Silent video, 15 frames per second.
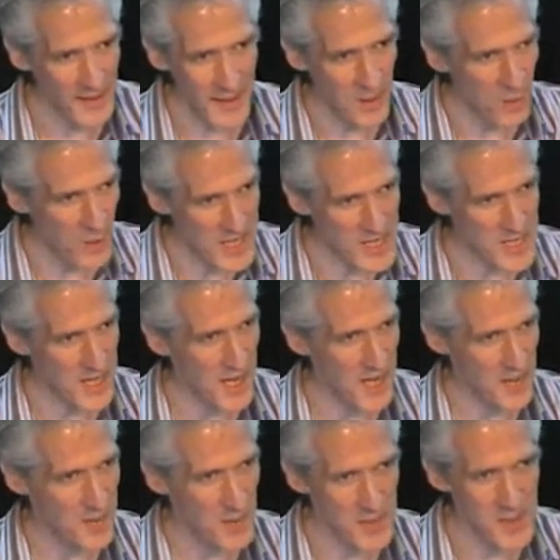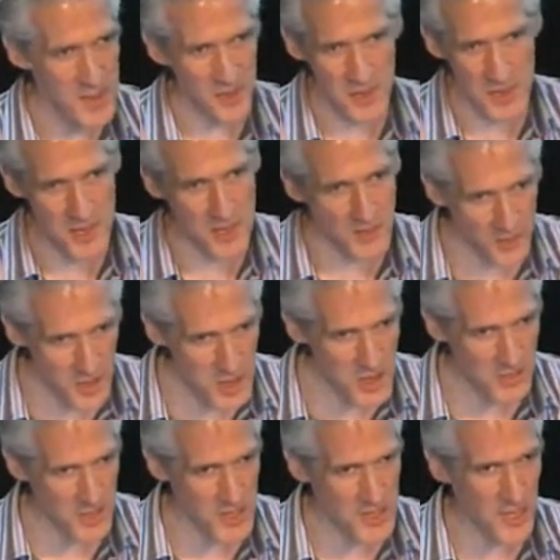and waste time. There's only, you have only so
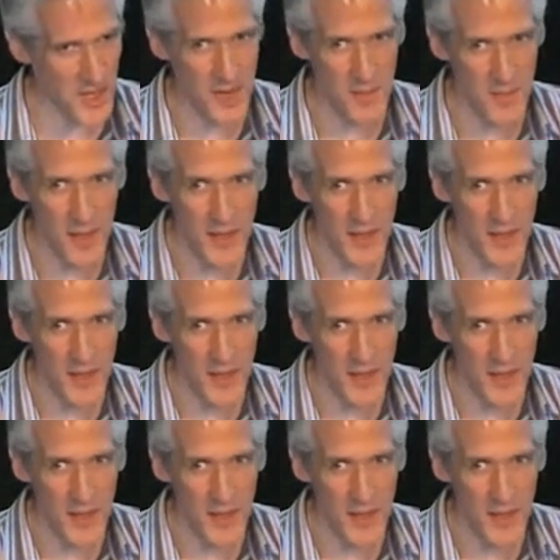much time.